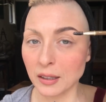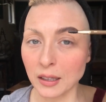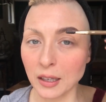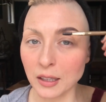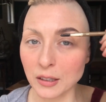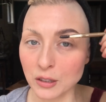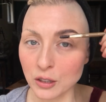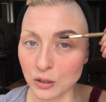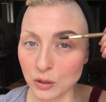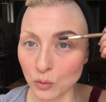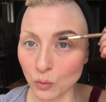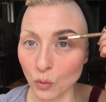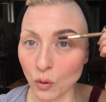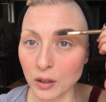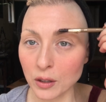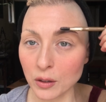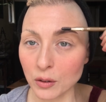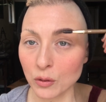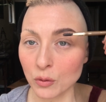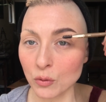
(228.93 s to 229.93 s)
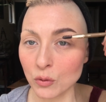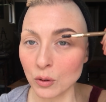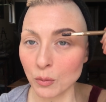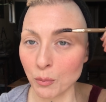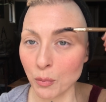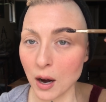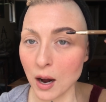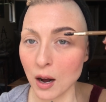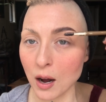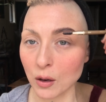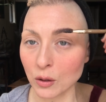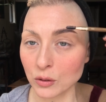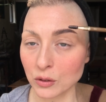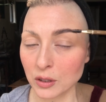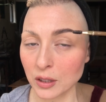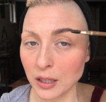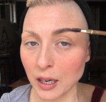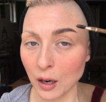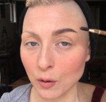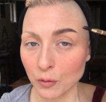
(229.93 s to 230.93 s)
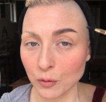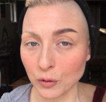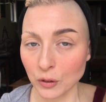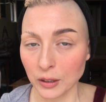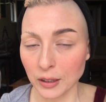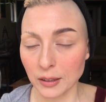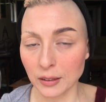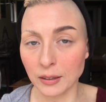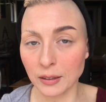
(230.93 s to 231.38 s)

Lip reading: then I just run it through the brows carefully.